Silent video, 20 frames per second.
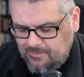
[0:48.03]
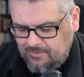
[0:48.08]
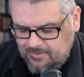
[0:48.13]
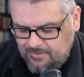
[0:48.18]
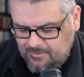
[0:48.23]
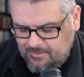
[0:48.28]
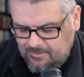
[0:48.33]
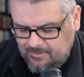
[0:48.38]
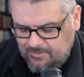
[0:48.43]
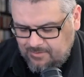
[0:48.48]

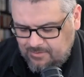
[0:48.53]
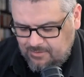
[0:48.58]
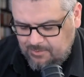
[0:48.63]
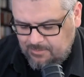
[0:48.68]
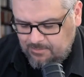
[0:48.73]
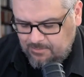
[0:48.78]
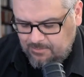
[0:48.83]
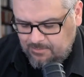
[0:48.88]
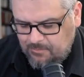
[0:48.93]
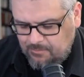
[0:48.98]
Let me know if
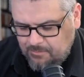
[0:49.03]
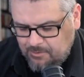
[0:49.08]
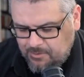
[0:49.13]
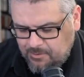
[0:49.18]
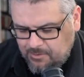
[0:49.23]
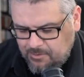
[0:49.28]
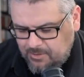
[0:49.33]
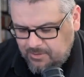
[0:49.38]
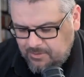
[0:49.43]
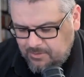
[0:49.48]
I'm coming in a
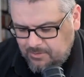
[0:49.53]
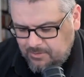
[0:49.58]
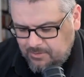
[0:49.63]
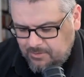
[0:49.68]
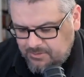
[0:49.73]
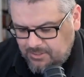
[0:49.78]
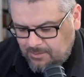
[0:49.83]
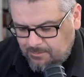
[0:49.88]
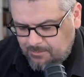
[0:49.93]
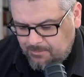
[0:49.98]
little choppy
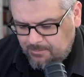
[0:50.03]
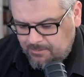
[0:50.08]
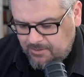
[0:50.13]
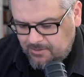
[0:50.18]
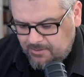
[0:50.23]
here.